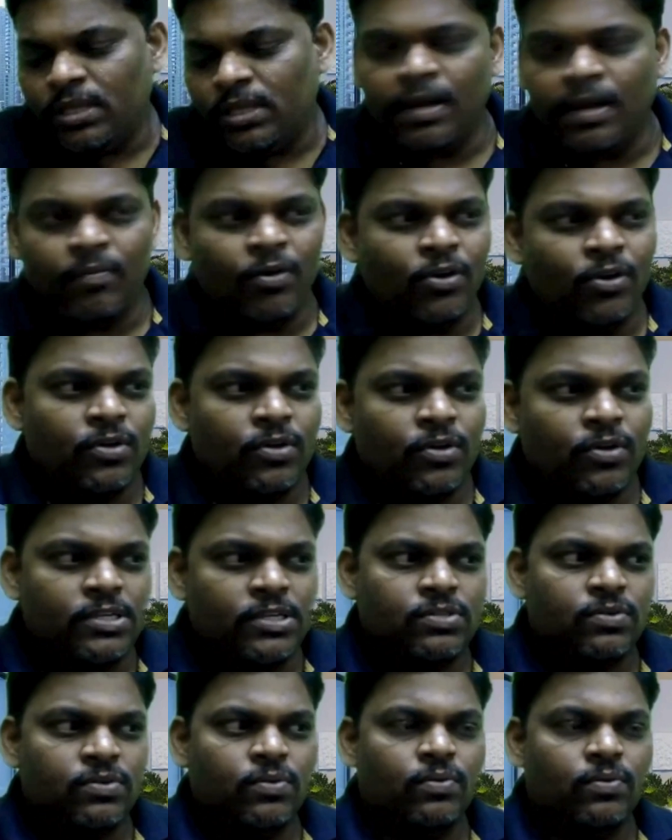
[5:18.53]
I want to
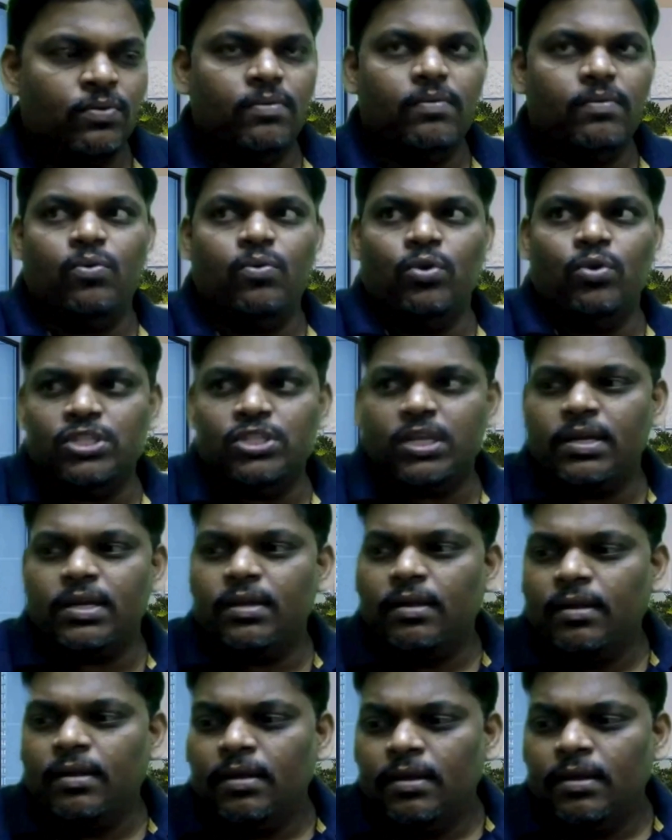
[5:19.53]
ask, Gulshan.
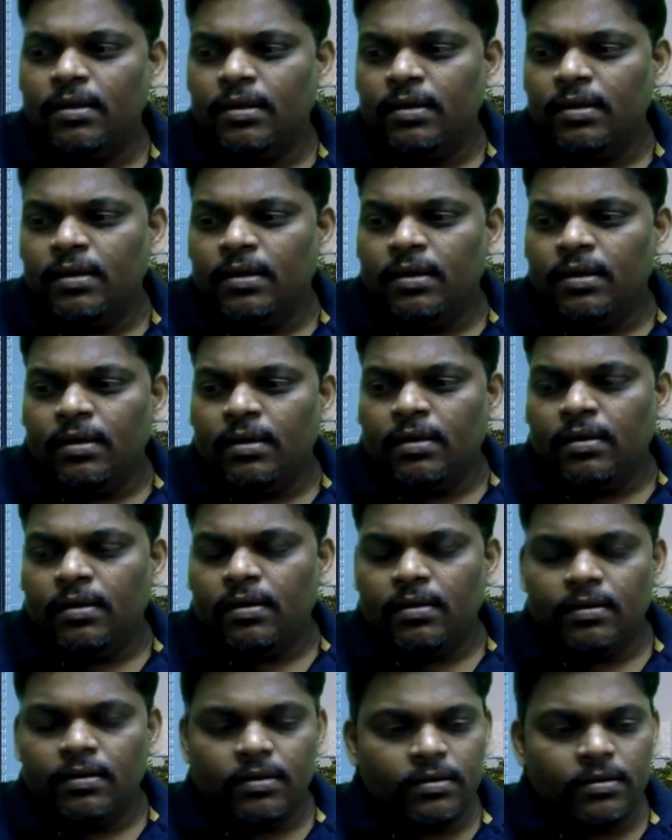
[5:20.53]

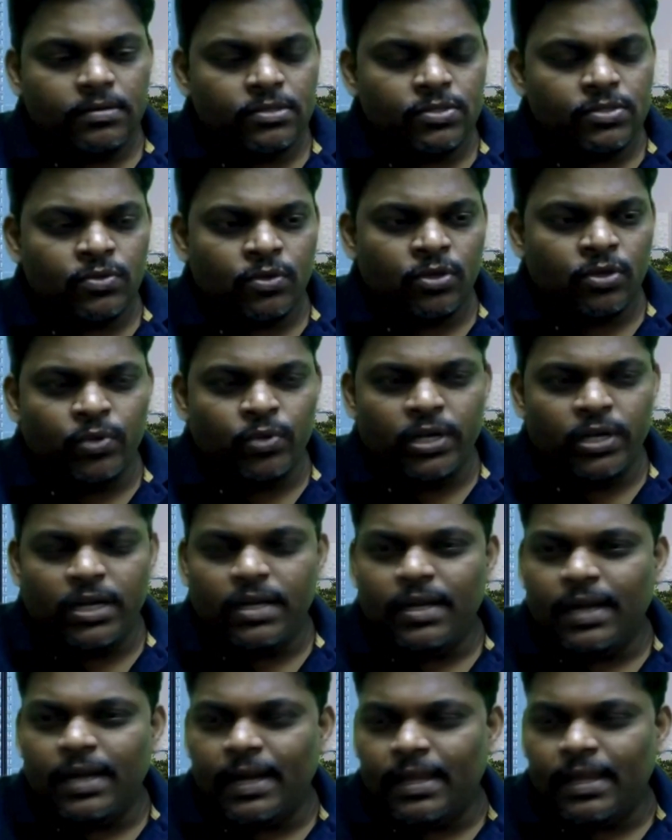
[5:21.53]
So you
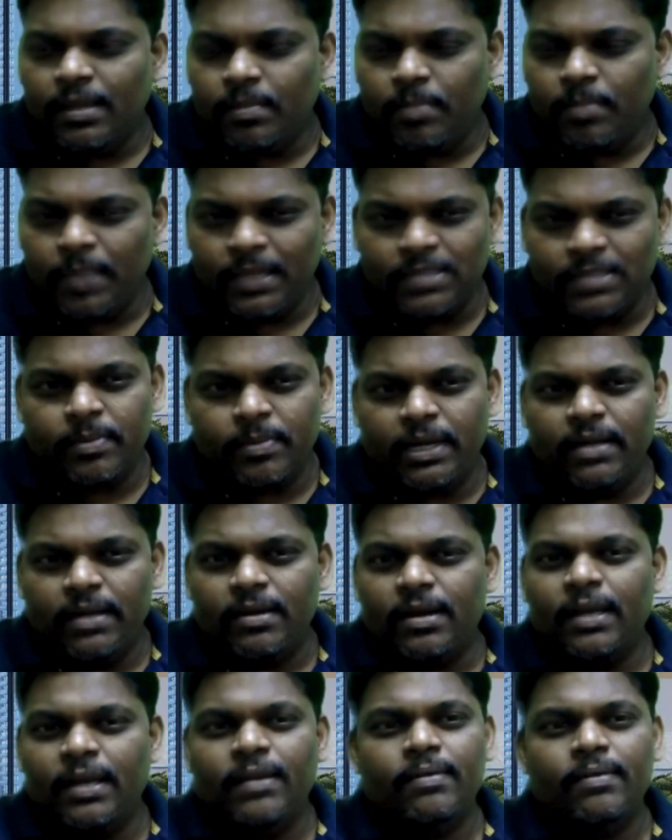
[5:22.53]
didn't get the placement,
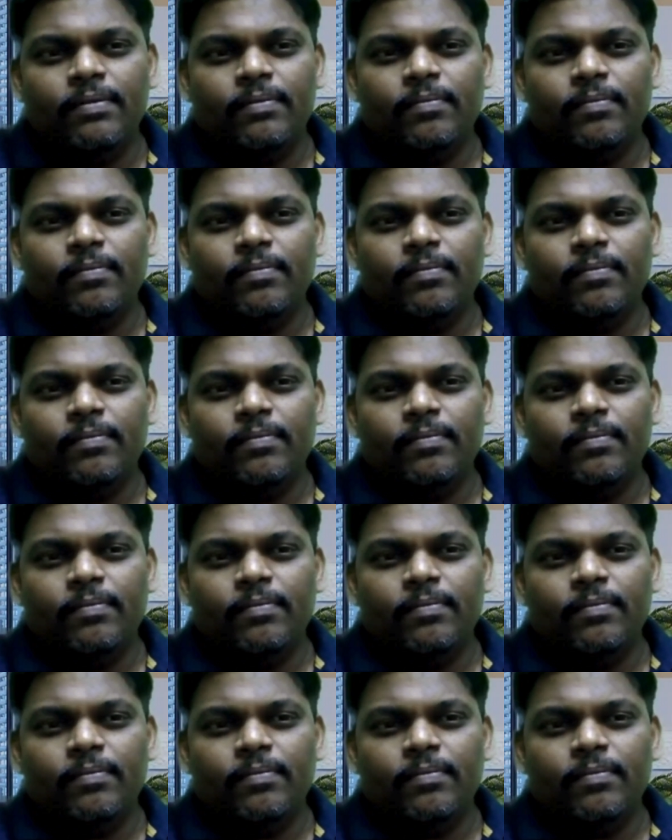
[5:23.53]
right?